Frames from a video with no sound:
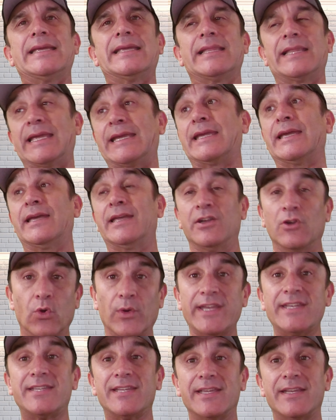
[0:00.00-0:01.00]
like
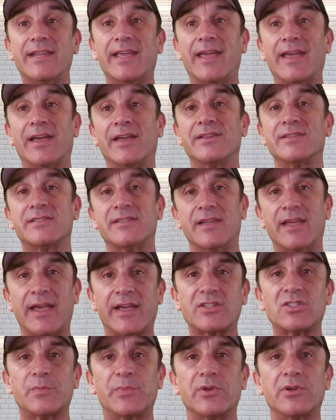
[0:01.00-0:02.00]
anointed as
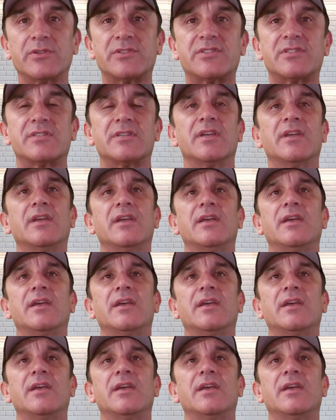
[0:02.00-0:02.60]
experts,